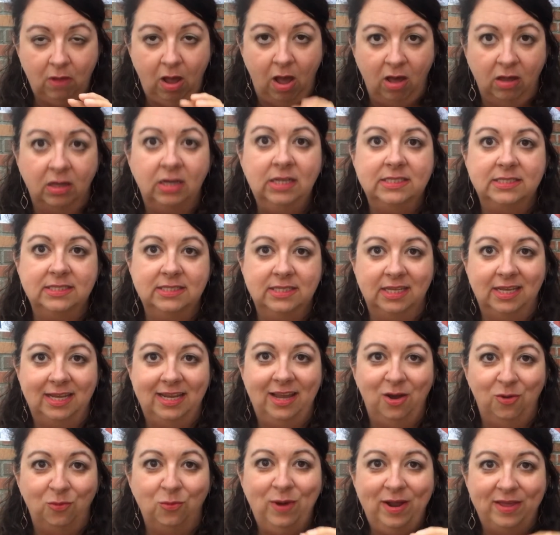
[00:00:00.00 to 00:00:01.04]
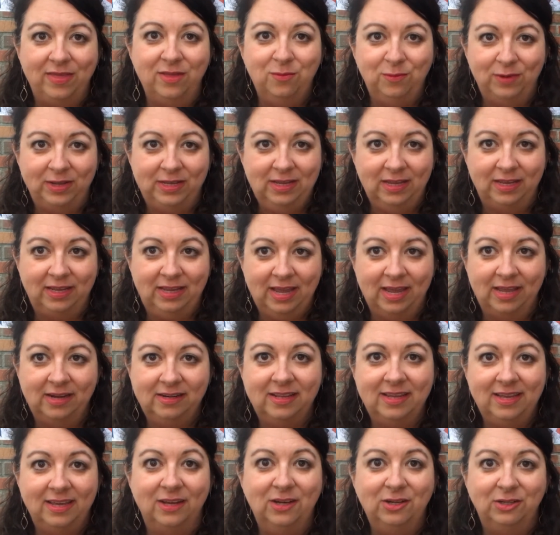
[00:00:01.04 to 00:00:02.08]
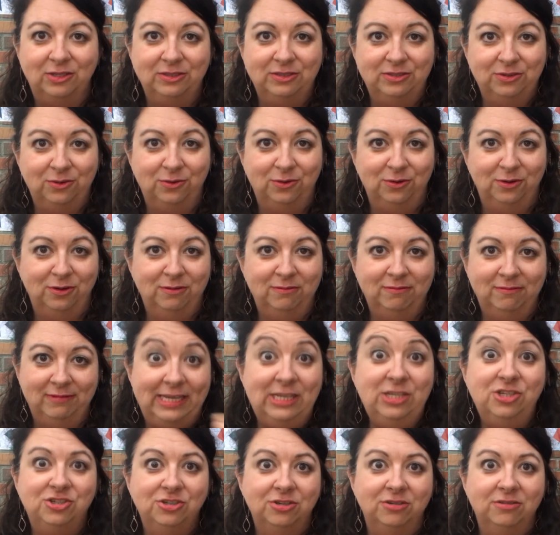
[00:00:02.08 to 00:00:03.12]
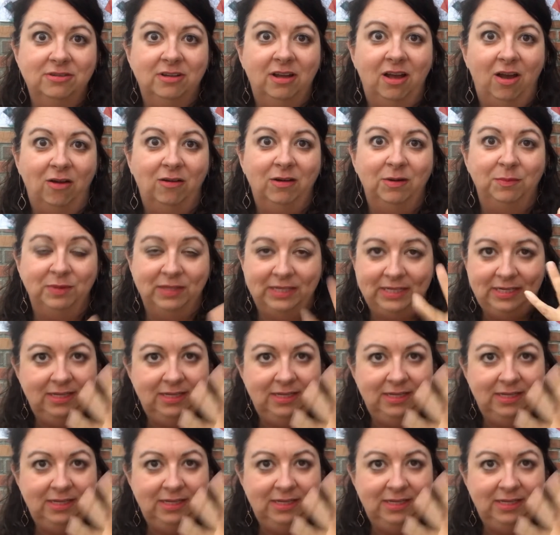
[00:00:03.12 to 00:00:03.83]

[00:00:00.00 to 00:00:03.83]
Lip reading: honestly a way that we could get killed or injured horribly,